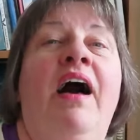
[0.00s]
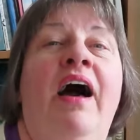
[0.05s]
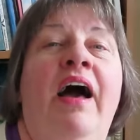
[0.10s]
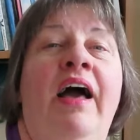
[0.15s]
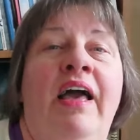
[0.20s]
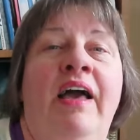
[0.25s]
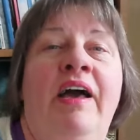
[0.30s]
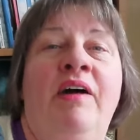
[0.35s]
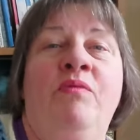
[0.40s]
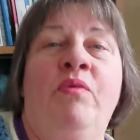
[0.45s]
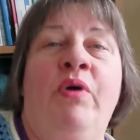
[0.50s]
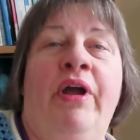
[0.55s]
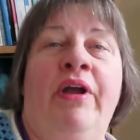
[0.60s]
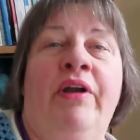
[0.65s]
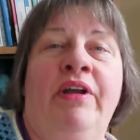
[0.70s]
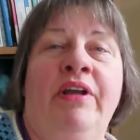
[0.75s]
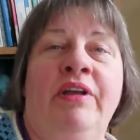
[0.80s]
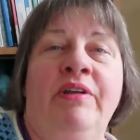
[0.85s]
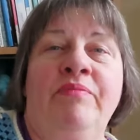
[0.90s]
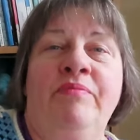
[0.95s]
I am
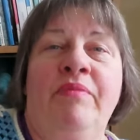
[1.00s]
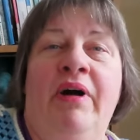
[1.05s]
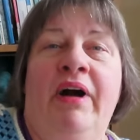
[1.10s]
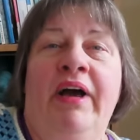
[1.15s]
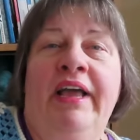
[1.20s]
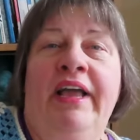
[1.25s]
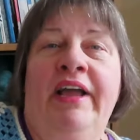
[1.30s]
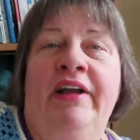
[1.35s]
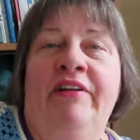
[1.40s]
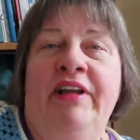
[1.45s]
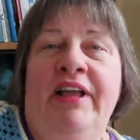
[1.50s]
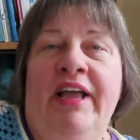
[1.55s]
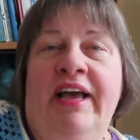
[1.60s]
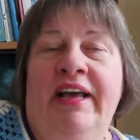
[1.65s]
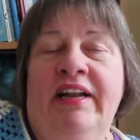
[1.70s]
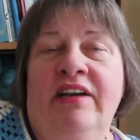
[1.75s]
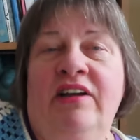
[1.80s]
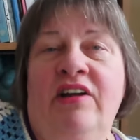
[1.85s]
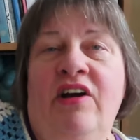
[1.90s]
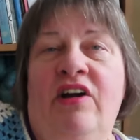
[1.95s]
wearing my
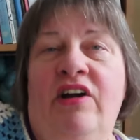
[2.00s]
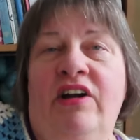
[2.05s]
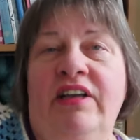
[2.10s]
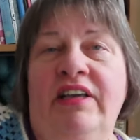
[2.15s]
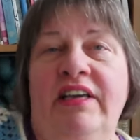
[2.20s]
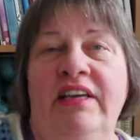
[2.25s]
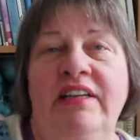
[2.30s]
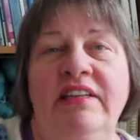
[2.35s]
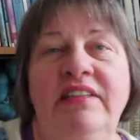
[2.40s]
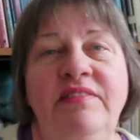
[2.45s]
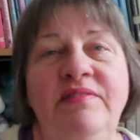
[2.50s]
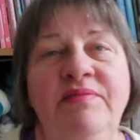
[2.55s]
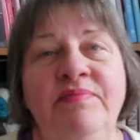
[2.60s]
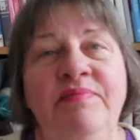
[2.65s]
Ariana cardigan.